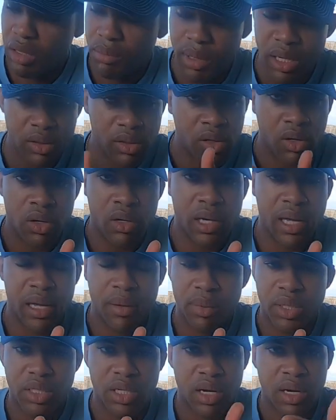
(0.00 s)
them out, they're on
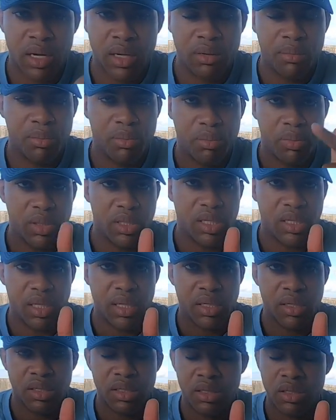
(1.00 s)
Amazon. I'll put the link
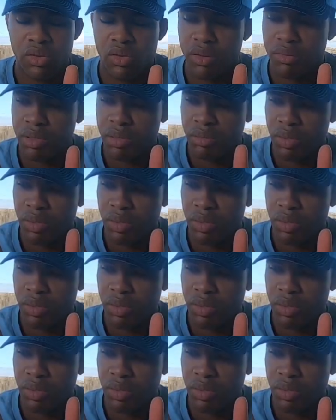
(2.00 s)
in the description